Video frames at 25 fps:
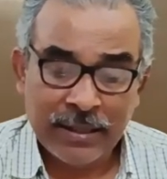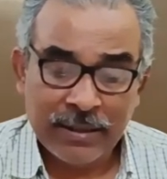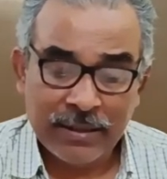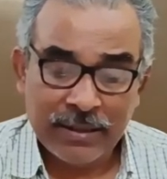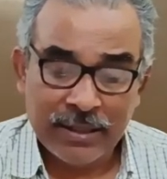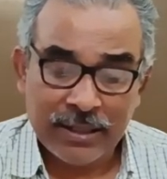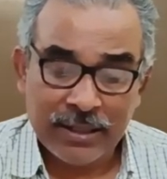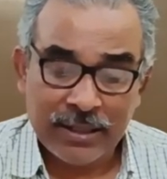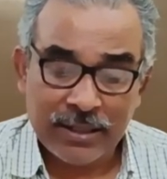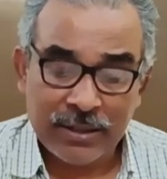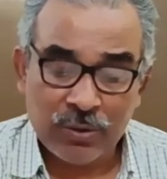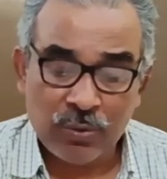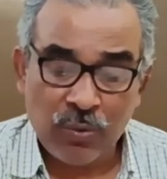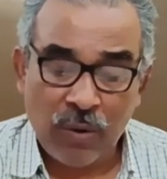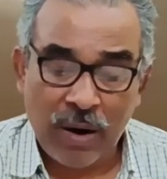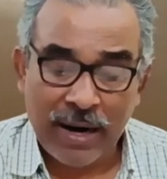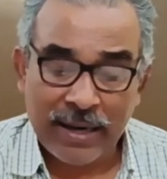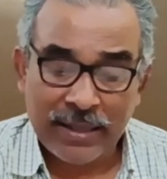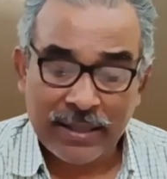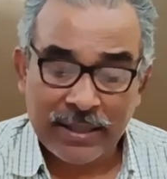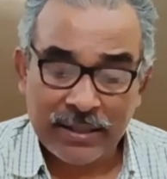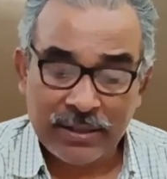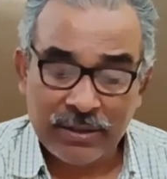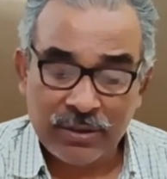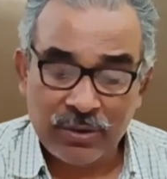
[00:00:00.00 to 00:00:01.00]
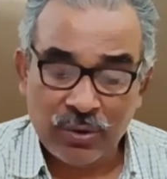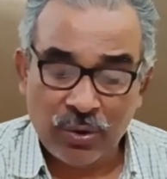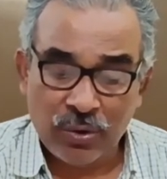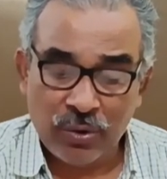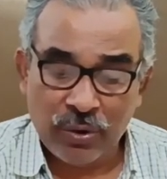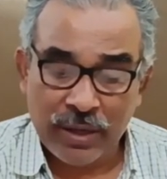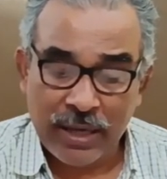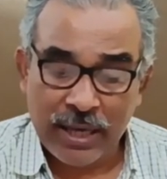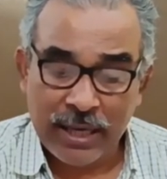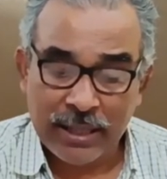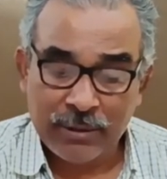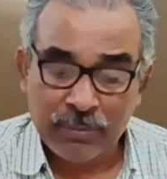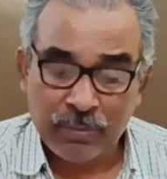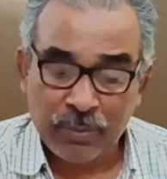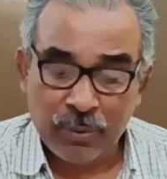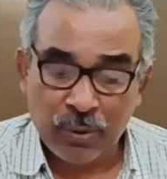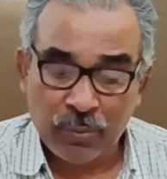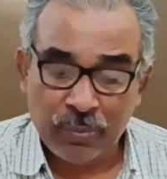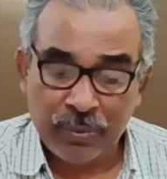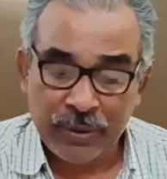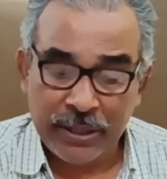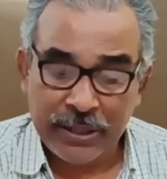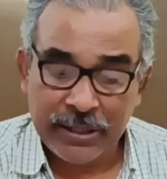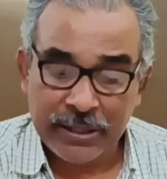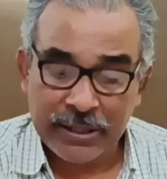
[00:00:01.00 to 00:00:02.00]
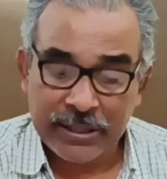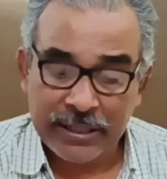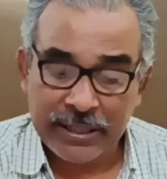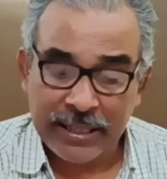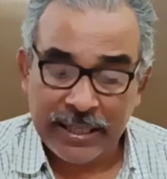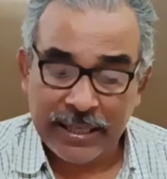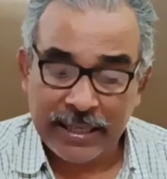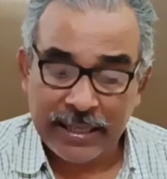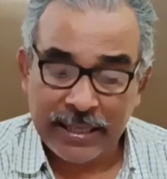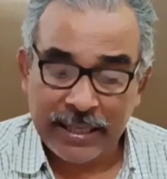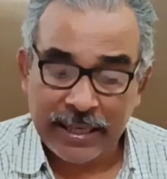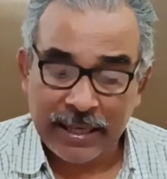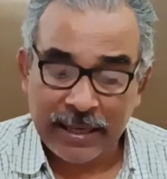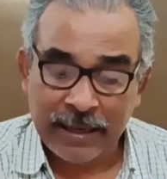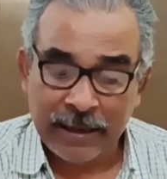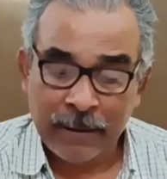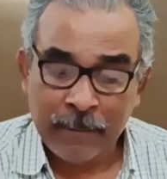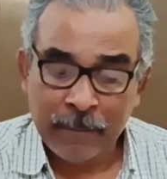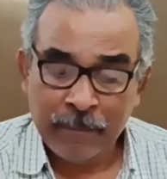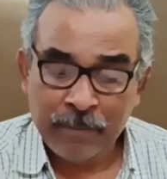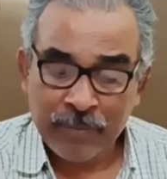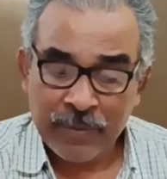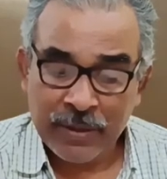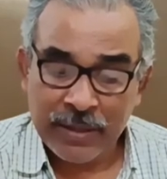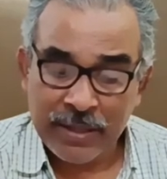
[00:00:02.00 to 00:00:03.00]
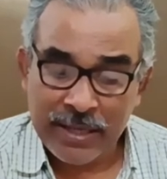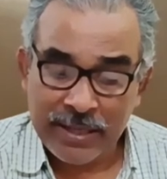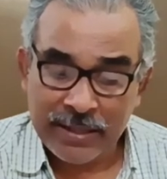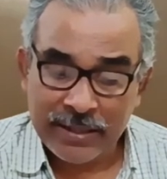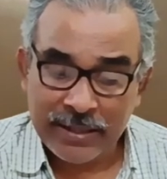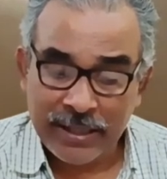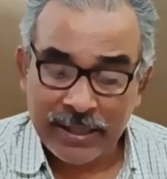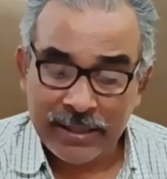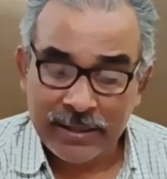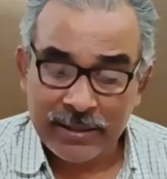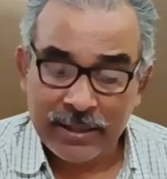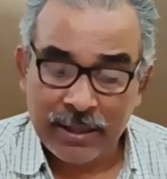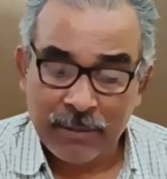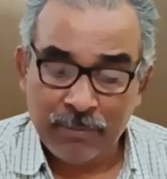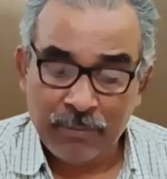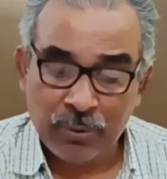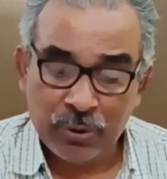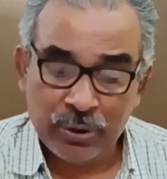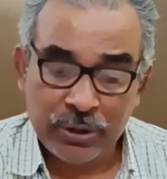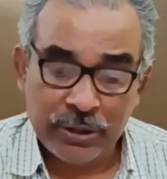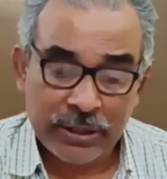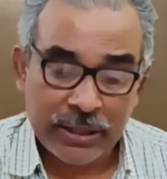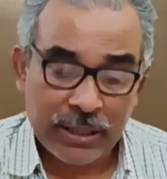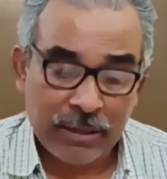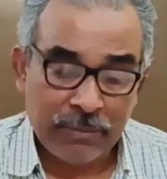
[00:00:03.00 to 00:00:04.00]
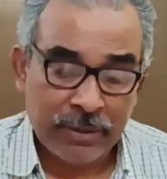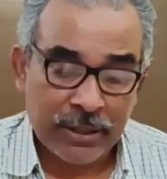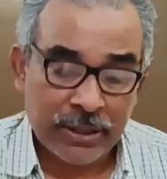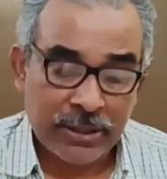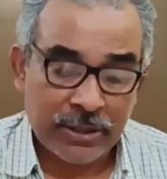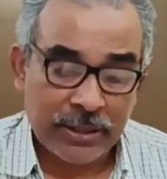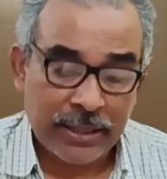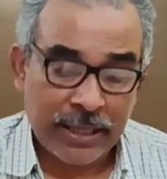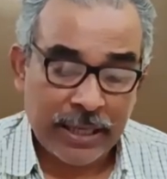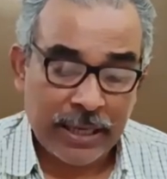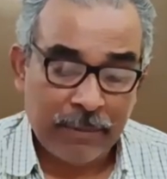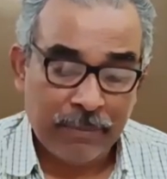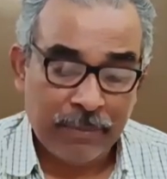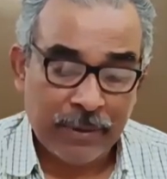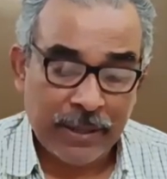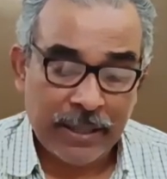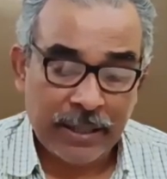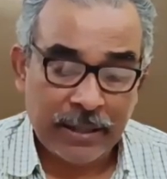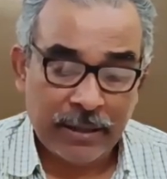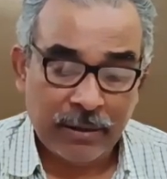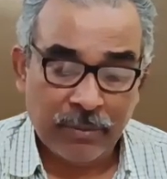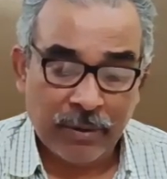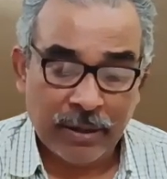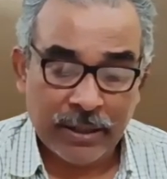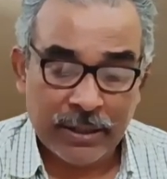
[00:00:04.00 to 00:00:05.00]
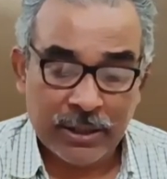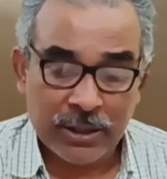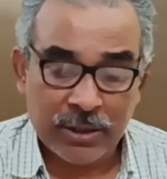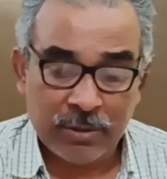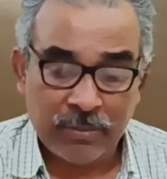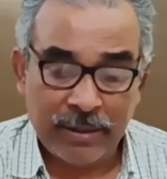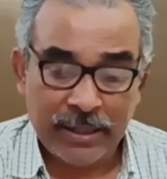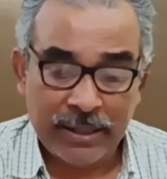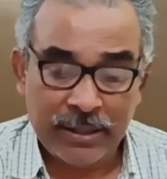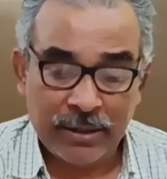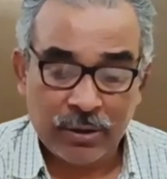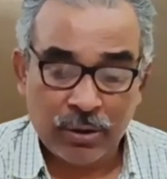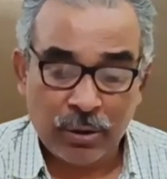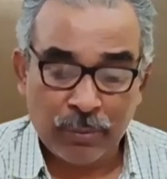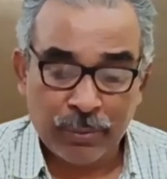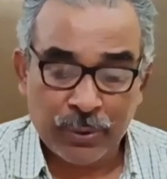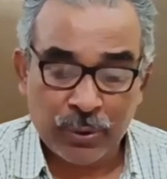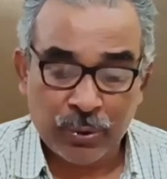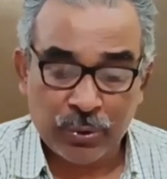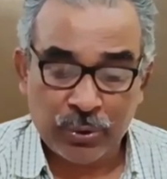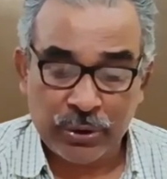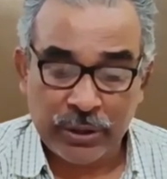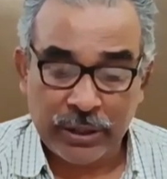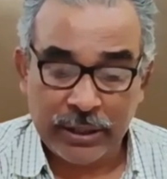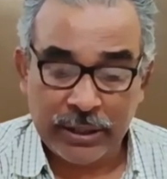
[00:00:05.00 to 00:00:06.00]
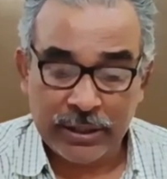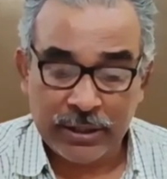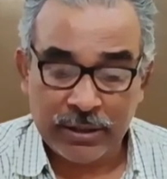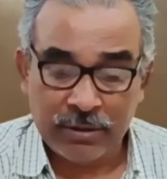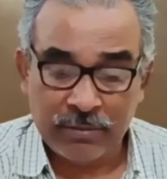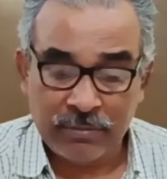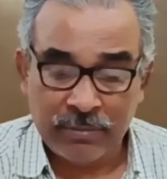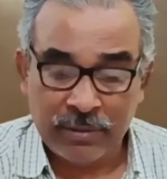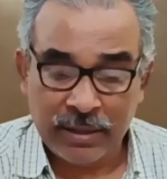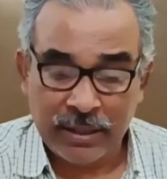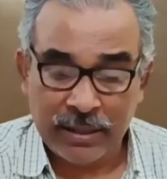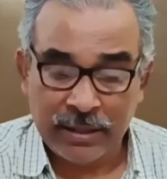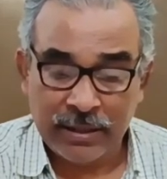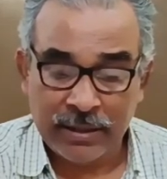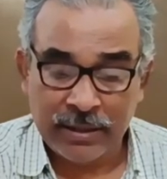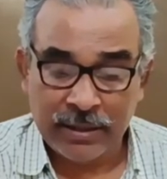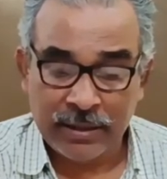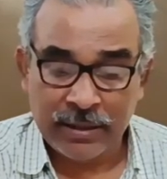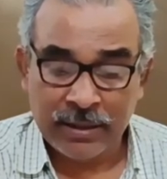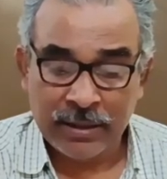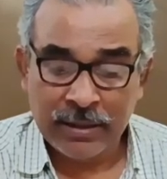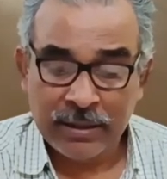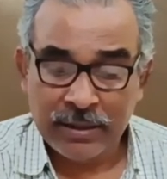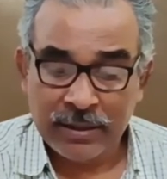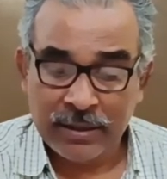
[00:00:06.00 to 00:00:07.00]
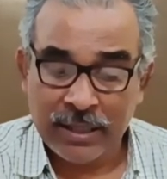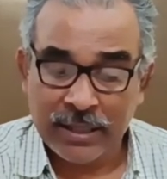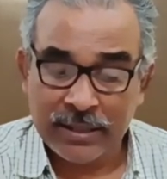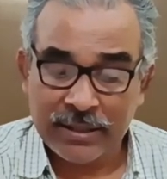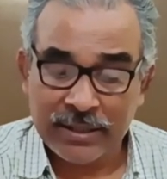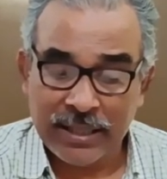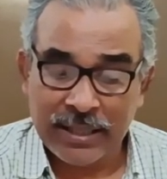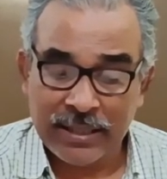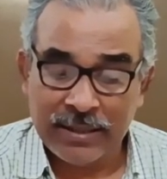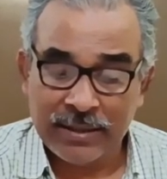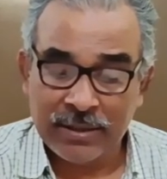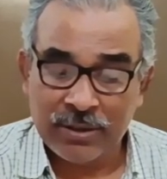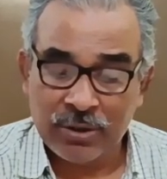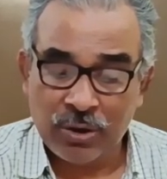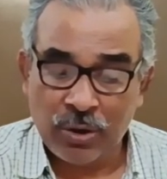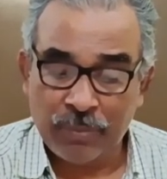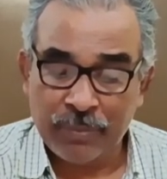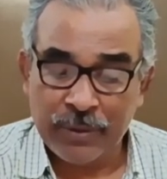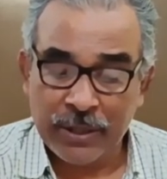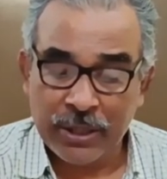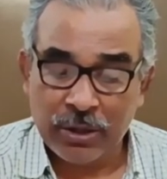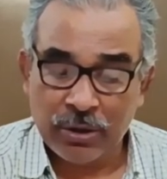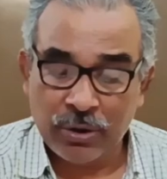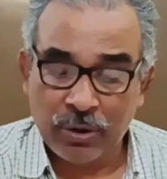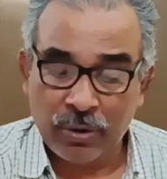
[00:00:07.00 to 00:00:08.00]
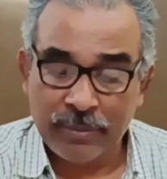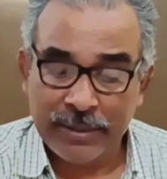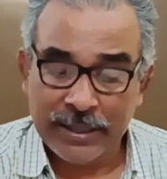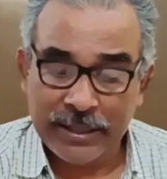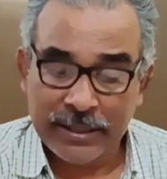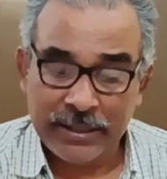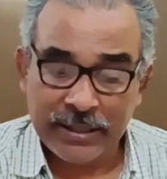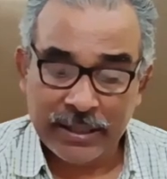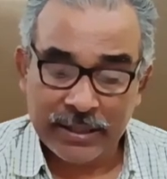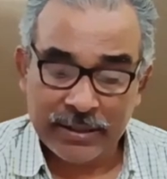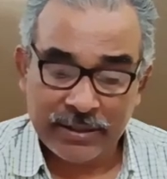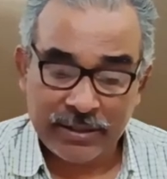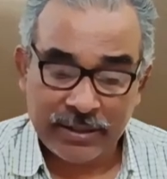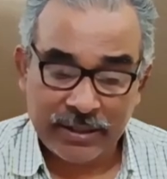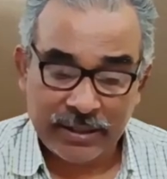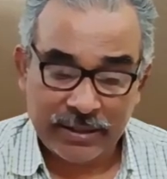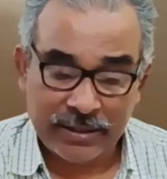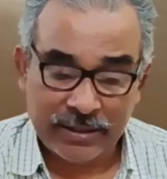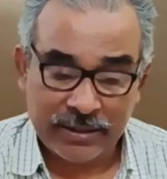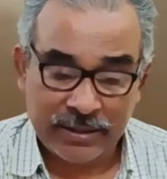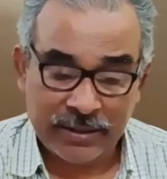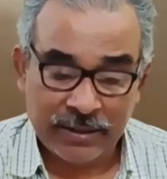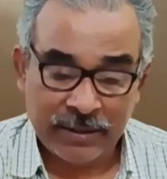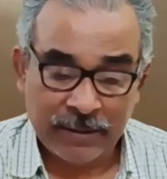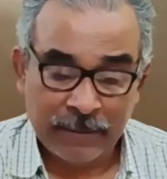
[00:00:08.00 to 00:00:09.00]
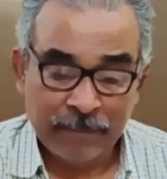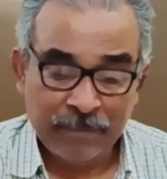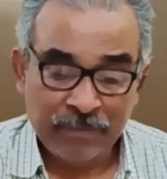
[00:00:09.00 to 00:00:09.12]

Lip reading: This is what is known as profit sharing. This is the positive step in advancement of socialism in the sense of economic justice.